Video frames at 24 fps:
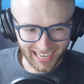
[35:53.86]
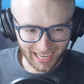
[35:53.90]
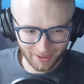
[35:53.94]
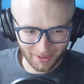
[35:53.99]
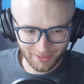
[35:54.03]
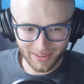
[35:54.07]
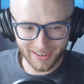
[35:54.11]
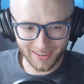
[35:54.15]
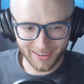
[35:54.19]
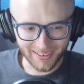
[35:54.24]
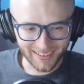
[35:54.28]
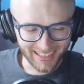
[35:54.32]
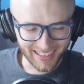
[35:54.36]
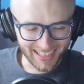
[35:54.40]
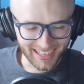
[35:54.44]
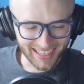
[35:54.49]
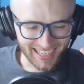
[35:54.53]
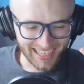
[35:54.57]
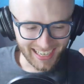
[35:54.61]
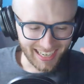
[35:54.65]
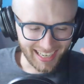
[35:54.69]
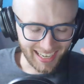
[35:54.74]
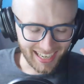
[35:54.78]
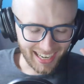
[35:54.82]
I will.
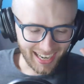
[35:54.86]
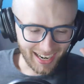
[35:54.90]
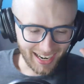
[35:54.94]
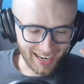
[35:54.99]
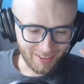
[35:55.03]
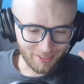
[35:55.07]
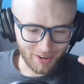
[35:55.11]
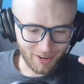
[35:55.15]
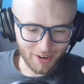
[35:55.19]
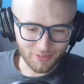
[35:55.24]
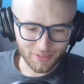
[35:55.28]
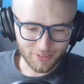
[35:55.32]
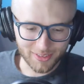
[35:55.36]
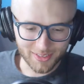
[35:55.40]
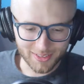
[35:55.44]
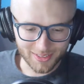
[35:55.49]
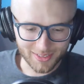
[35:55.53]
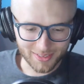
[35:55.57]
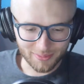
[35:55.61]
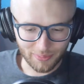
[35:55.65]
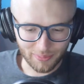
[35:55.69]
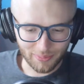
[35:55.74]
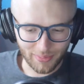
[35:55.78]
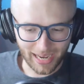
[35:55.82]
I
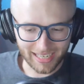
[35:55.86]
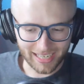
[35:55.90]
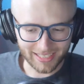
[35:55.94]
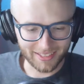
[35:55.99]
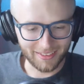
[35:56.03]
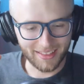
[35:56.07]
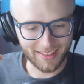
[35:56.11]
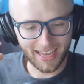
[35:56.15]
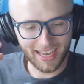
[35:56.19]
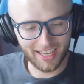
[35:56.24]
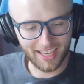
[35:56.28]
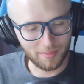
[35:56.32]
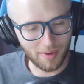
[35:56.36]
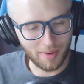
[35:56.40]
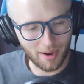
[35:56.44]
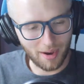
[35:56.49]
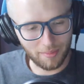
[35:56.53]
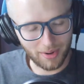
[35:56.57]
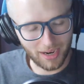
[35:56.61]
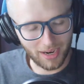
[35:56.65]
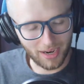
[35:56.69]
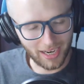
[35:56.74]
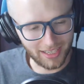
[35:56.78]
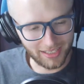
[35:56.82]
reference back to that in my
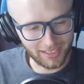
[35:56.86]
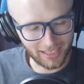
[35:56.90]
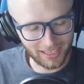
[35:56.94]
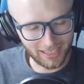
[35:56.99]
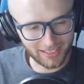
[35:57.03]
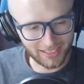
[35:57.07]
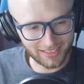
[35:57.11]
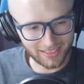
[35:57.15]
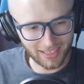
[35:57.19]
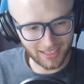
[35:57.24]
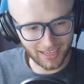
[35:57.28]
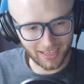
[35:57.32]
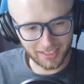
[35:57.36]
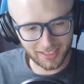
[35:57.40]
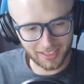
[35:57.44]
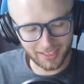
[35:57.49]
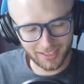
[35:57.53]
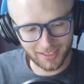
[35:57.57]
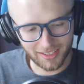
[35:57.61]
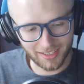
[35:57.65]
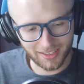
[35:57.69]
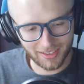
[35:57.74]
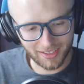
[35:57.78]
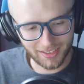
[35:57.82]
mind, and it's
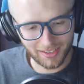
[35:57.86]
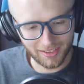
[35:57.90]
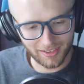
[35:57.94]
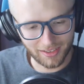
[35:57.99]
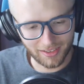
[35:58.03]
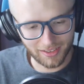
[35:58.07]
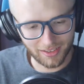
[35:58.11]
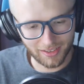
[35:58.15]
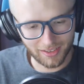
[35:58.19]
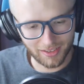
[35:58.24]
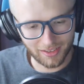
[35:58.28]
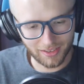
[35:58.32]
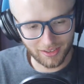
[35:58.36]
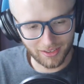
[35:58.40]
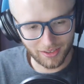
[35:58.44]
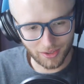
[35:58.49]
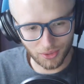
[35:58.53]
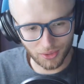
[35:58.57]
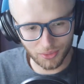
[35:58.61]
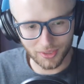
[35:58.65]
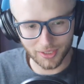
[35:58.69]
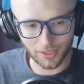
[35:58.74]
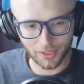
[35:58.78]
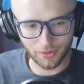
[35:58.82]
like,
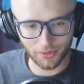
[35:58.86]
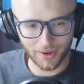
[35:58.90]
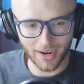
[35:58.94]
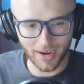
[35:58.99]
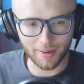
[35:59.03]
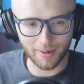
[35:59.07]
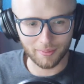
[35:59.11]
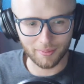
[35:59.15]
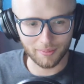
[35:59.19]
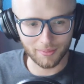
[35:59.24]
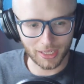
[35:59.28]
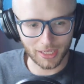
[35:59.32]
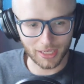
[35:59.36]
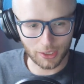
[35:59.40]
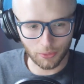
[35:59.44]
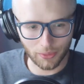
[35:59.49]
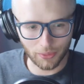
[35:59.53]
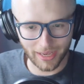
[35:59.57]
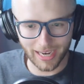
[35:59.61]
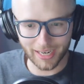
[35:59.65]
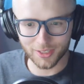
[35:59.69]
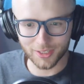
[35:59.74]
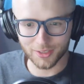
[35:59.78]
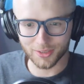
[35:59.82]
holy crap! Like
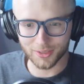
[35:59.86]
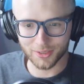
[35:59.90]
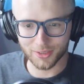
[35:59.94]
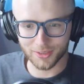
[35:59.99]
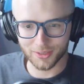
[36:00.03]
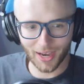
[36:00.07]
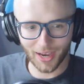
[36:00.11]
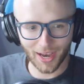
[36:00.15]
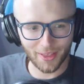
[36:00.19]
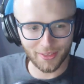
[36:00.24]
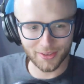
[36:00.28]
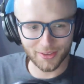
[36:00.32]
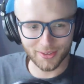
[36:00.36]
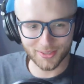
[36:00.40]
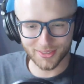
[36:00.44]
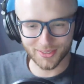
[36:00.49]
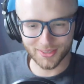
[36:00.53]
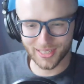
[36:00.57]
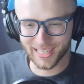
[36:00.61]
we actually got this.